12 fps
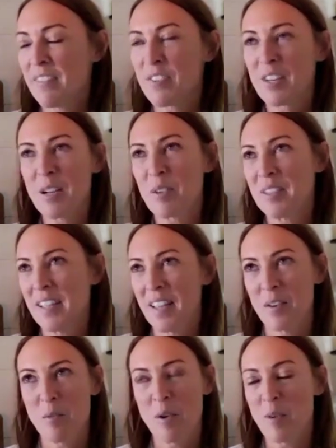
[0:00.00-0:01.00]
forget what the
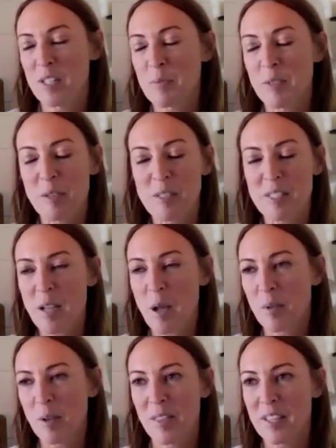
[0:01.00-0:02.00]
other one was, but there was a
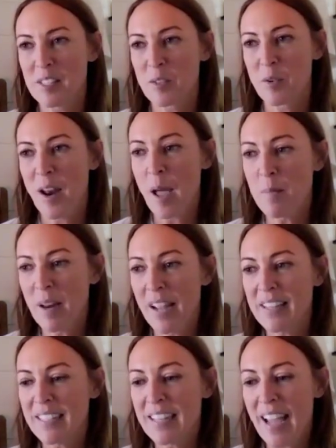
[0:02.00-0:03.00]
couple other things going on. But
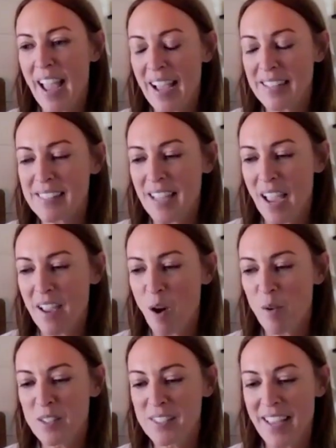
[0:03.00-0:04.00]
I did ask. I
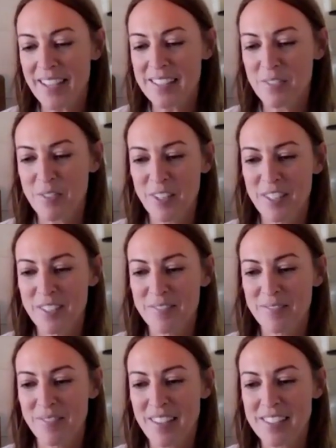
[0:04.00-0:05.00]

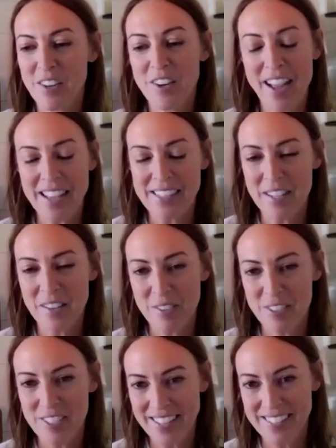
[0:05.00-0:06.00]
started asking
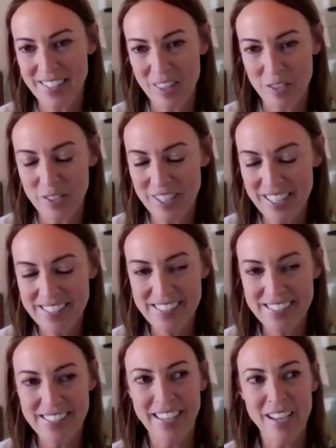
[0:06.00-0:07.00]
for signs and
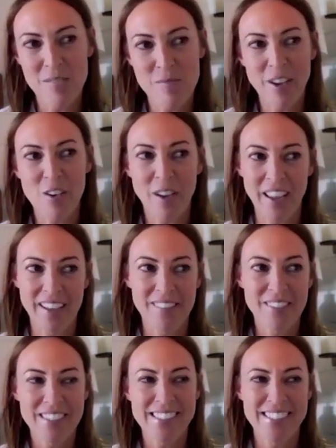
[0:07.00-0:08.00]
threes. Like I'm like, okay,
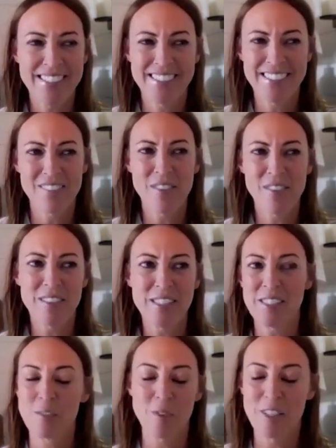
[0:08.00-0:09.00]
if this
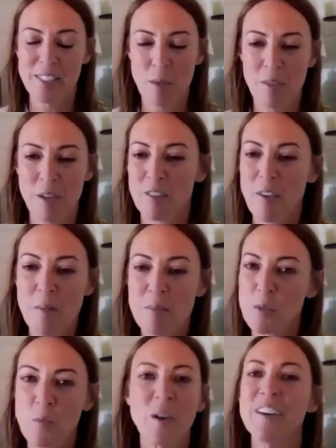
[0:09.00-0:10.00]
is really something, or if I'm just